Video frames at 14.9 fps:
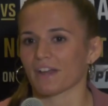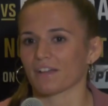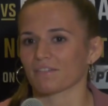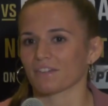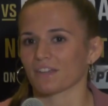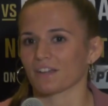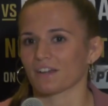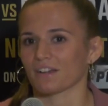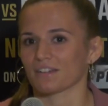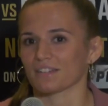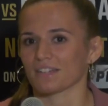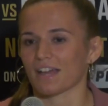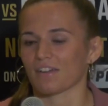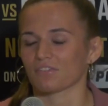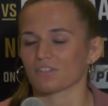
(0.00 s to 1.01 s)
I feel like honestly
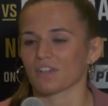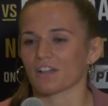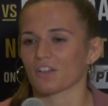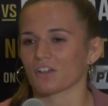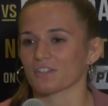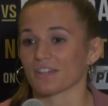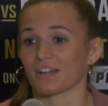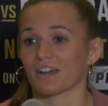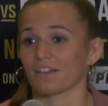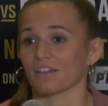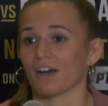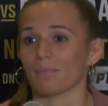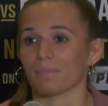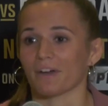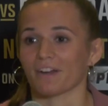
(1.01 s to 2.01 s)
after that loss, I got a
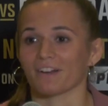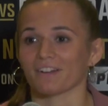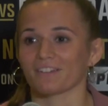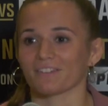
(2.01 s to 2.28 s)
lot better.